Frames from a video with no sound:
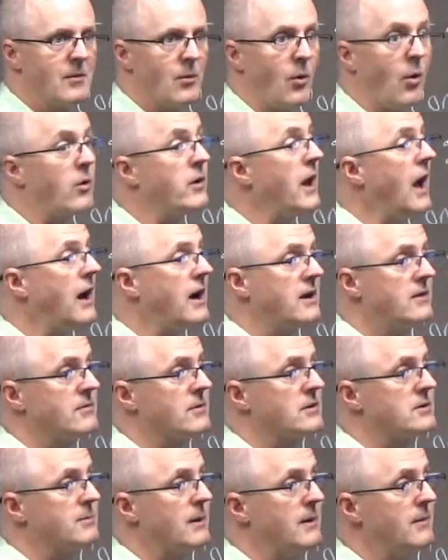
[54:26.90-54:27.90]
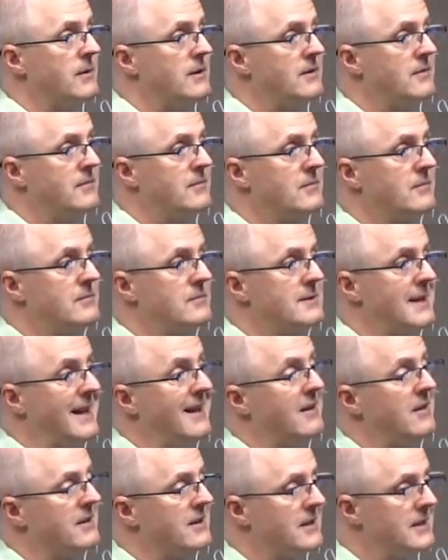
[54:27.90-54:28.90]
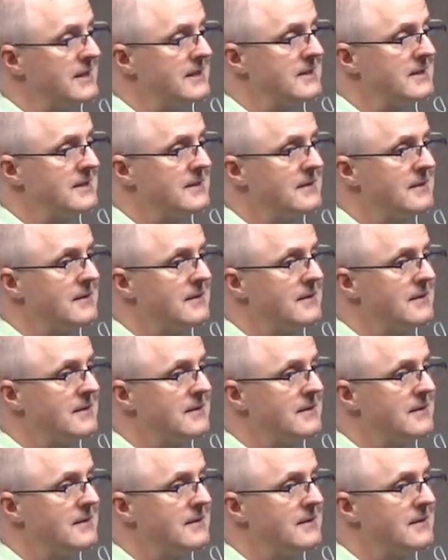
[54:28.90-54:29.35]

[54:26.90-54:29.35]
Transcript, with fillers: Or not converge, maybe, to L at least.